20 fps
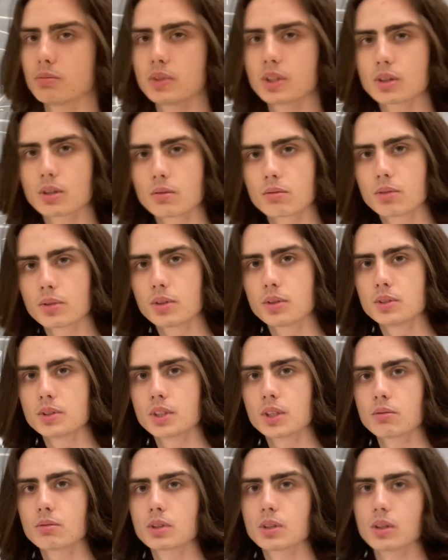be
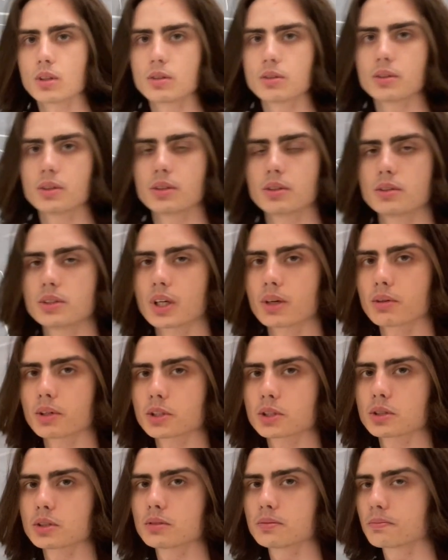confusing with all the
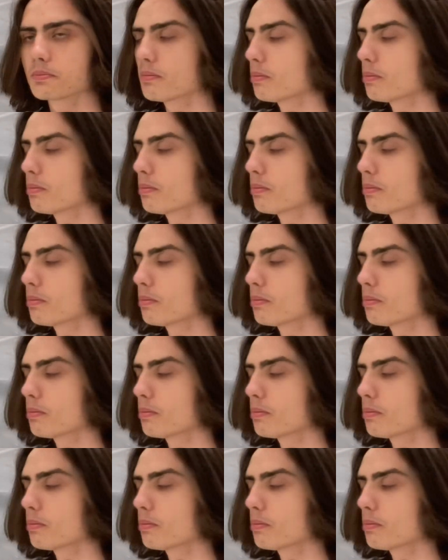direction,